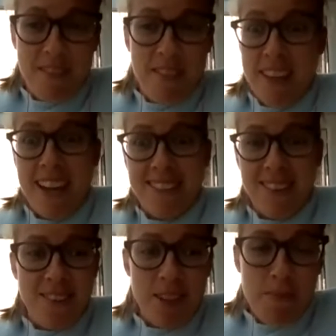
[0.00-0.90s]
things
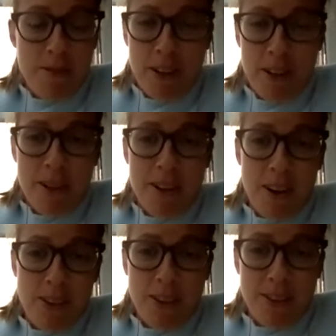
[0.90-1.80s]
on top of you and
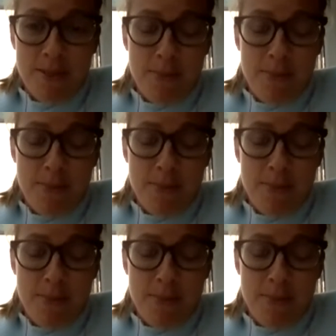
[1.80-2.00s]
not just